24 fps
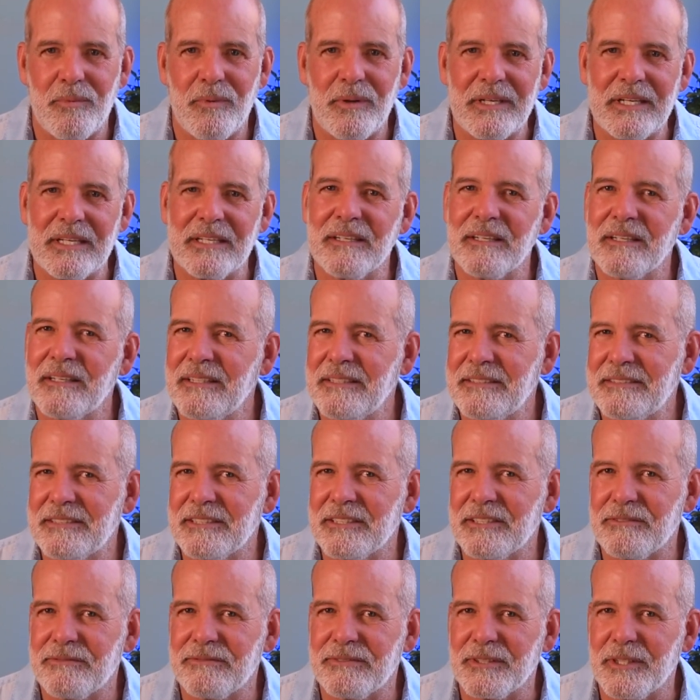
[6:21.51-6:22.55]
We can
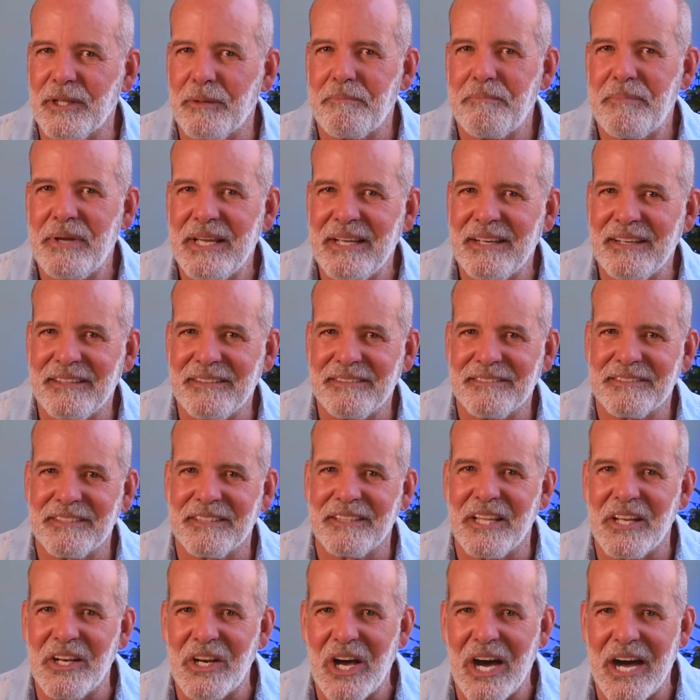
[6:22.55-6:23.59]
listen for the pings and
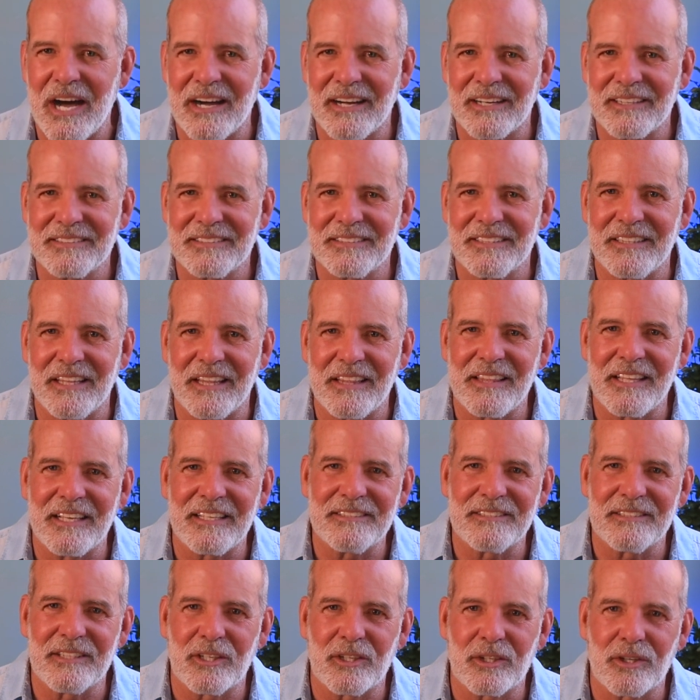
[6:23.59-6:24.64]
the knocks and the
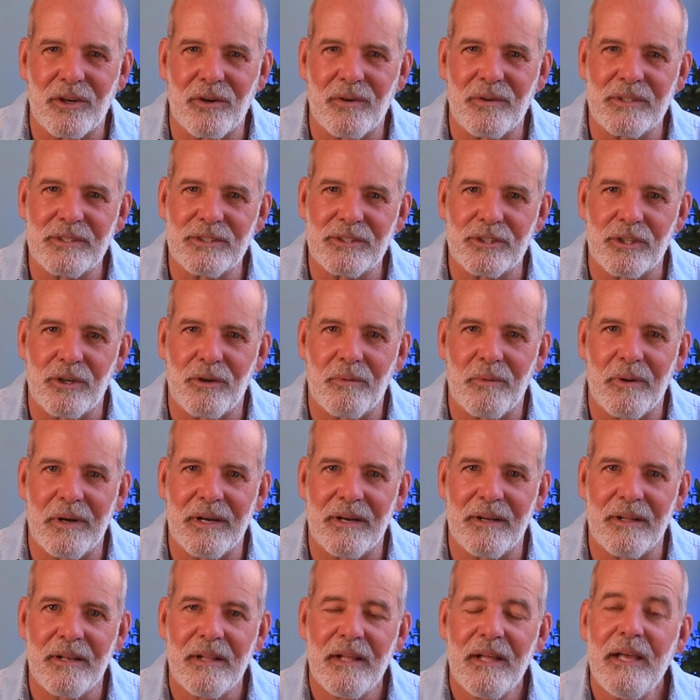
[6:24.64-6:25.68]
things that aren't going so
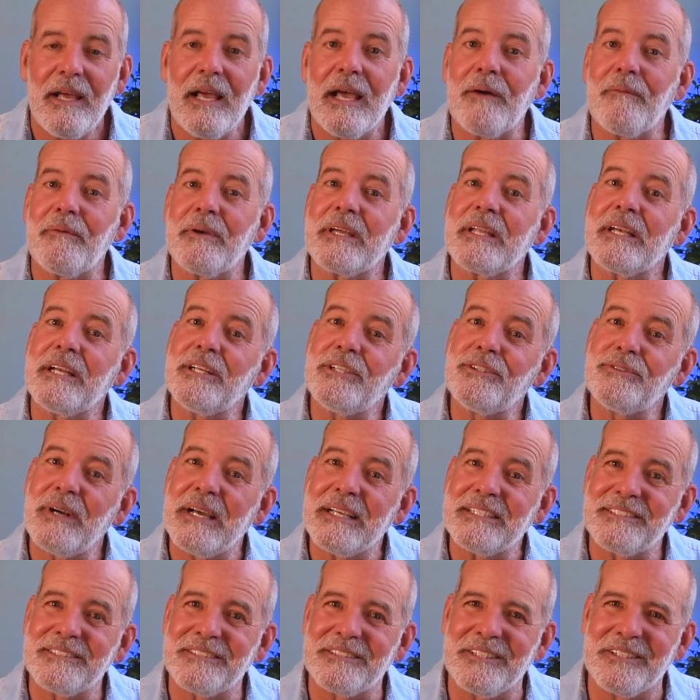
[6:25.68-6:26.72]
well, and we can
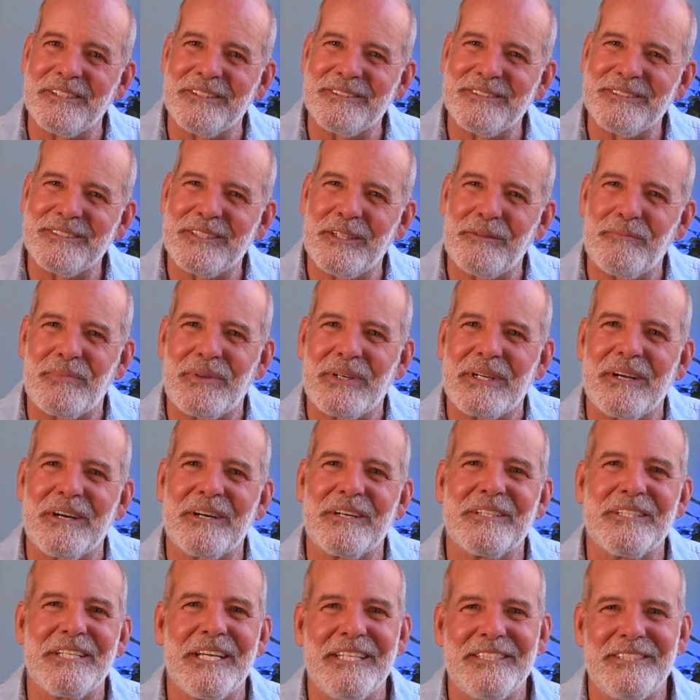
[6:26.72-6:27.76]
address those and bring our
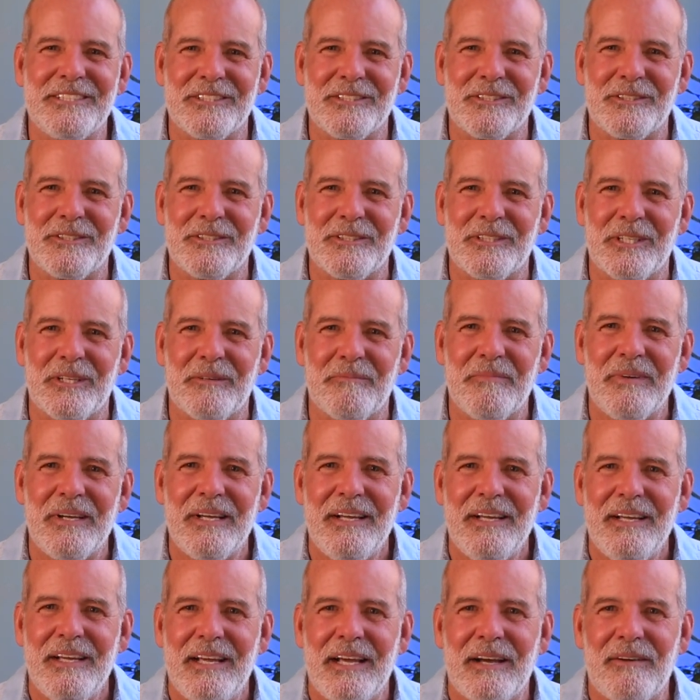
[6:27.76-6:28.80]
attention to them,
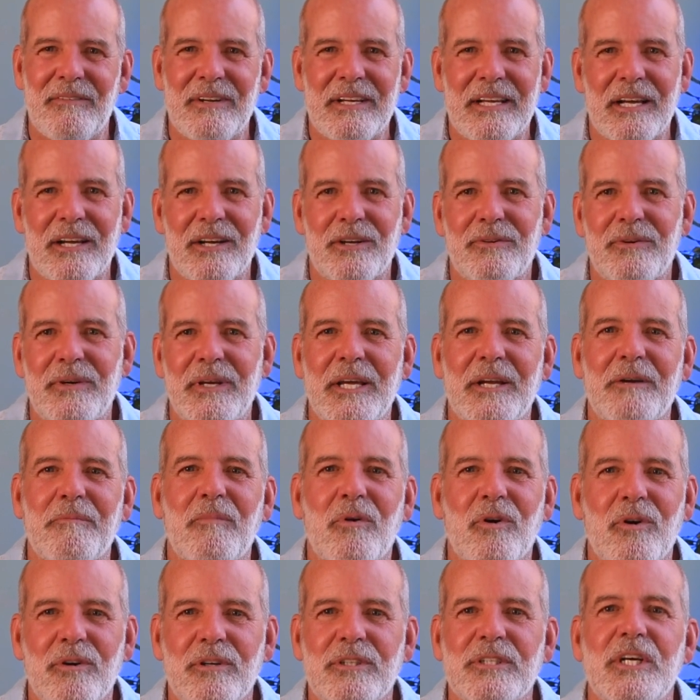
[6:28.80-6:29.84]
and we can create a
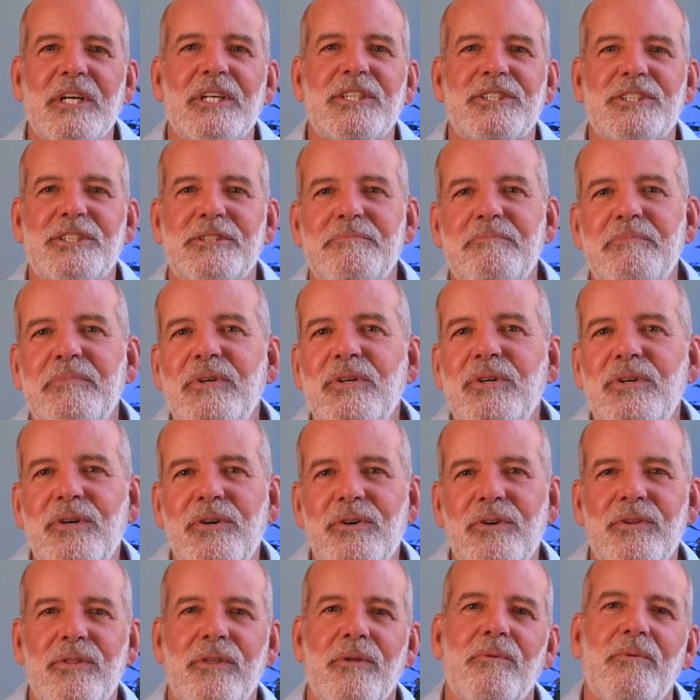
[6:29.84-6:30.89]
more
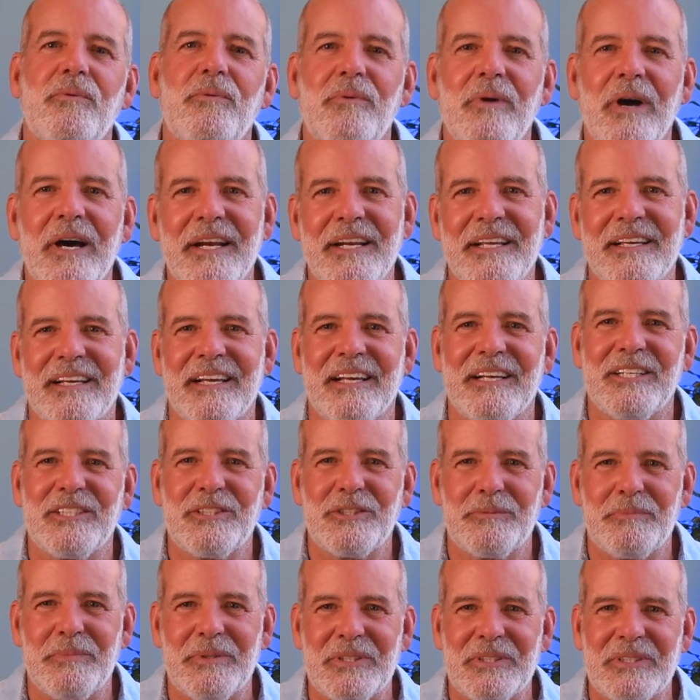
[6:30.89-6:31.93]
smooth running
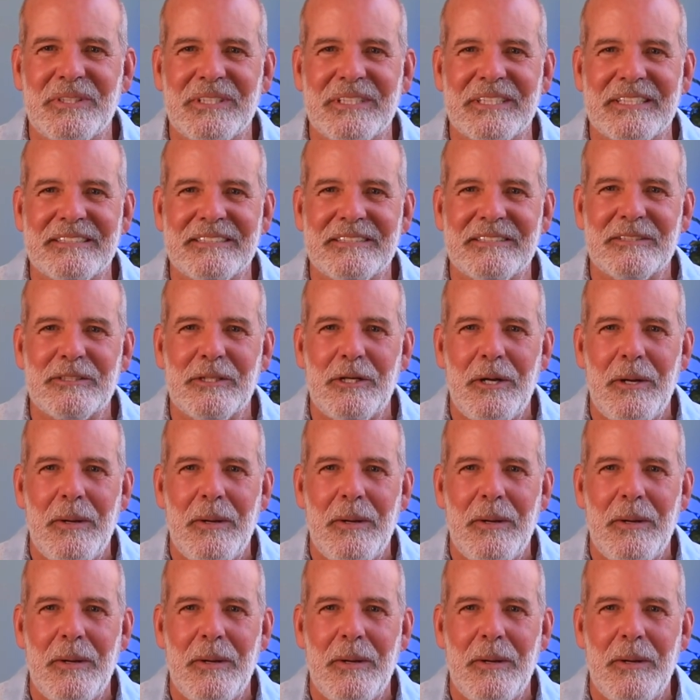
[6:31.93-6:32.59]
experience.